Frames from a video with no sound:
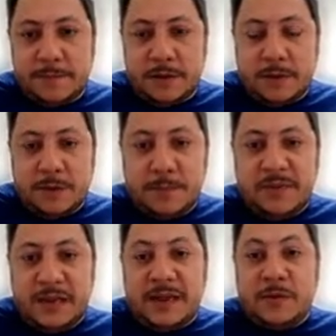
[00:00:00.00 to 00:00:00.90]

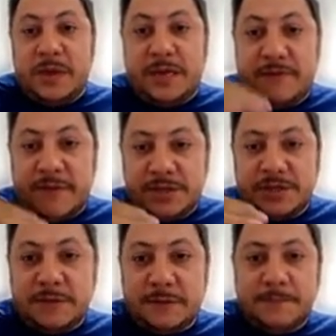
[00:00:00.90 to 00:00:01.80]
obtain a weak
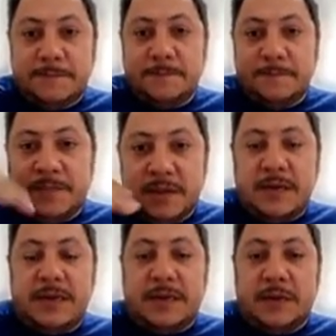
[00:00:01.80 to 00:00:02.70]
version
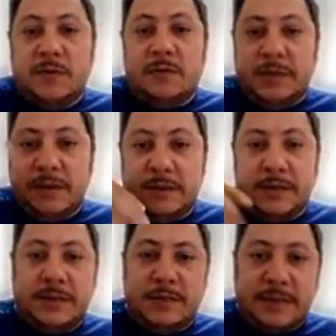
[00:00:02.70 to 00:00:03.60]
only
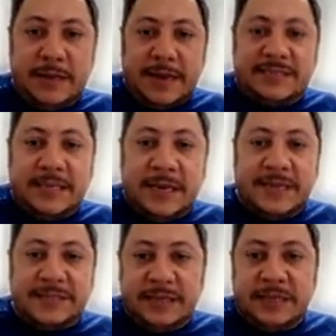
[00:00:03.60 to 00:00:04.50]
asking
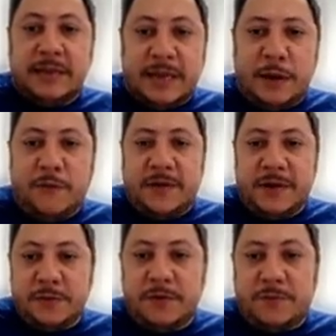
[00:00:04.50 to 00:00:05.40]
less than alpha
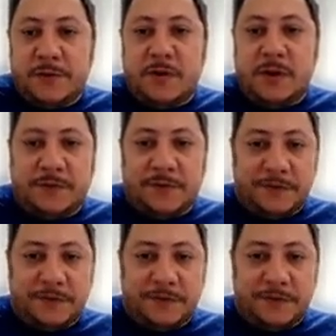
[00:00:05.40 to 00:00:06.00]
Hilde for all alpha.